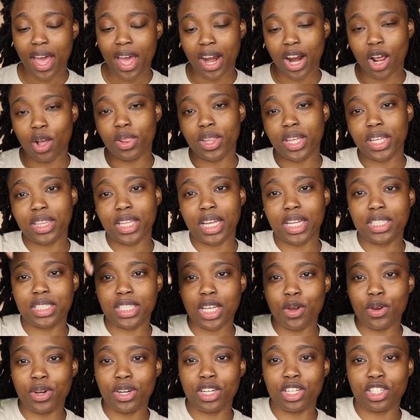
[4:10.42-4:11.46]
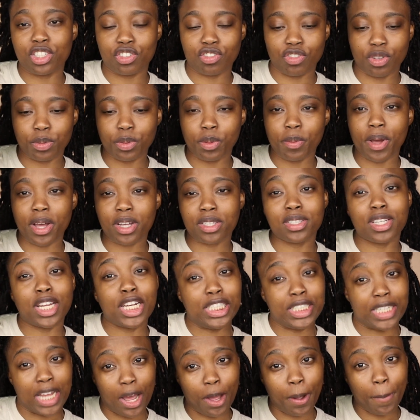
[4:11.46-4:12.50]
and I'll link that down in the description box
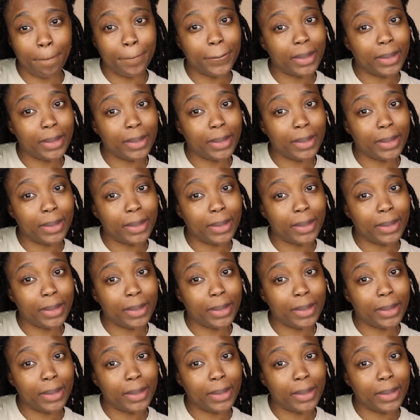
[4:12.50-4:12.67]
down